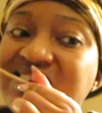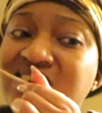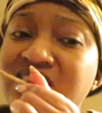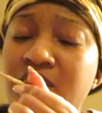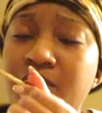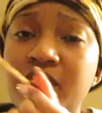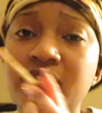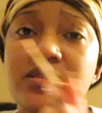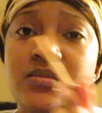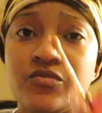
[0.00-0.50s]
I
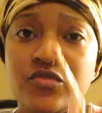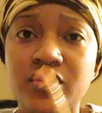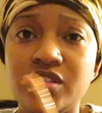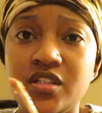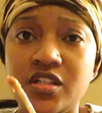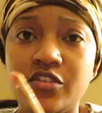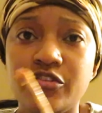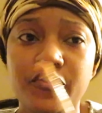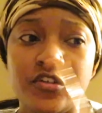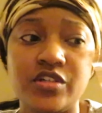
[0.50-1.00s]
met some really
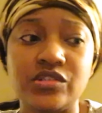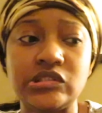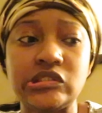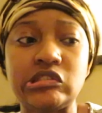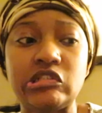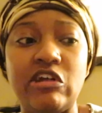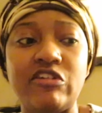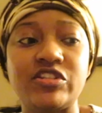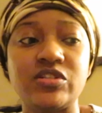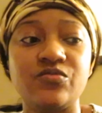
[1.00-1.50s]
good
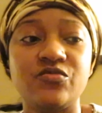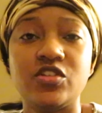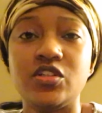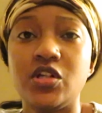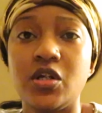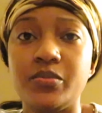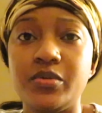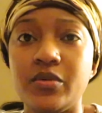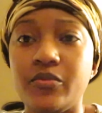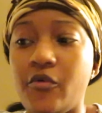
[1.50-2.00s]
friends, like some really
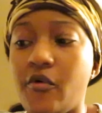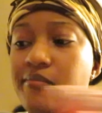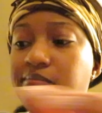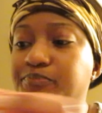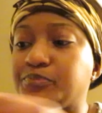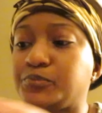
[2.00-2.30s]
good people.